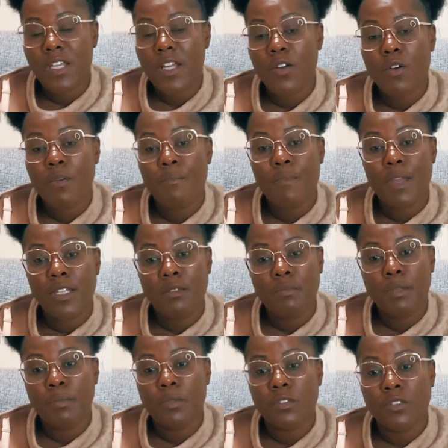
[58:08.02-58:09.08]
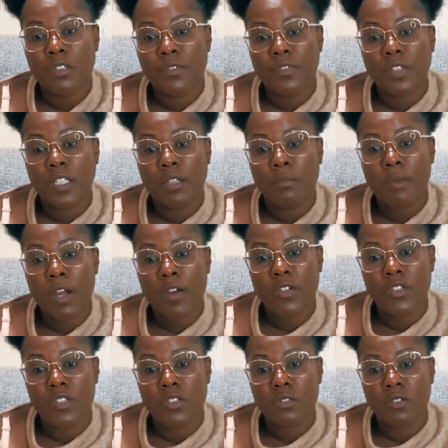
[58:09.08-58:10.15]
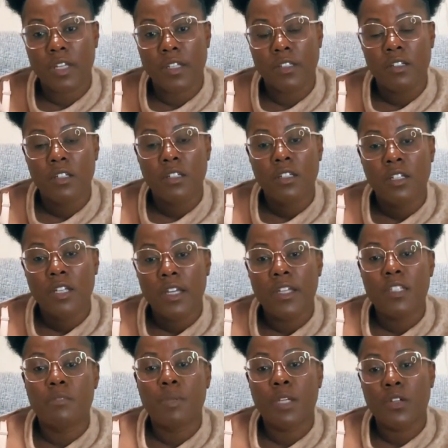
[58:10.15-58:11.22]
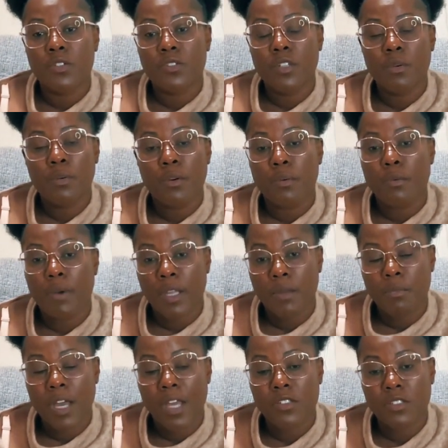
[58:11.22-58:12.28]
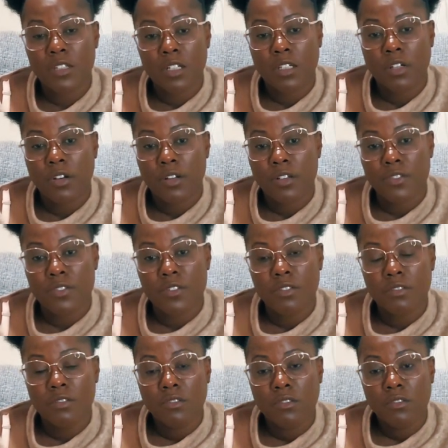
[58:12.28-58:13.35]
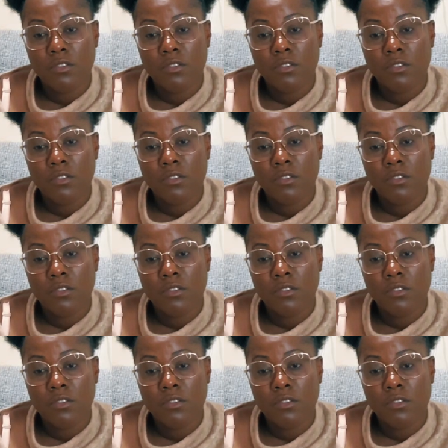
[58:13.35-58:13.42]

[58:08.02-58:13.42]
There are many people suffering in marriages today. It's because they were raped as young girls.